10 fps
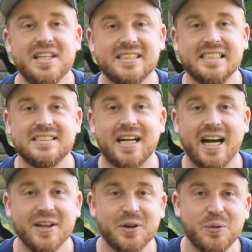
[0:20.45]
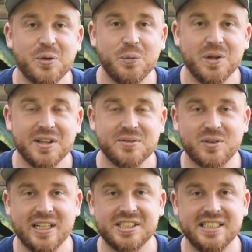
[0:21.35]
this is Tyler with Woodland
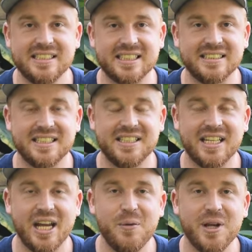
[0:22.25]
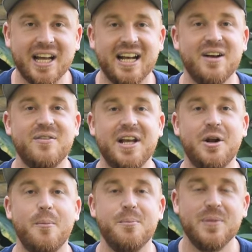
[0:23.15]
Frenchies, and today we have an
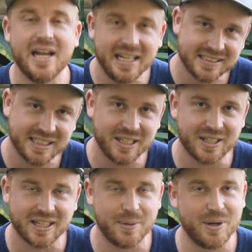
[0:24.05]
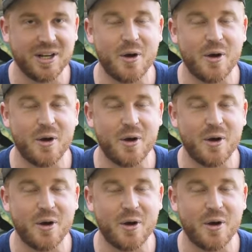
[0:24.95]
amazing, I mean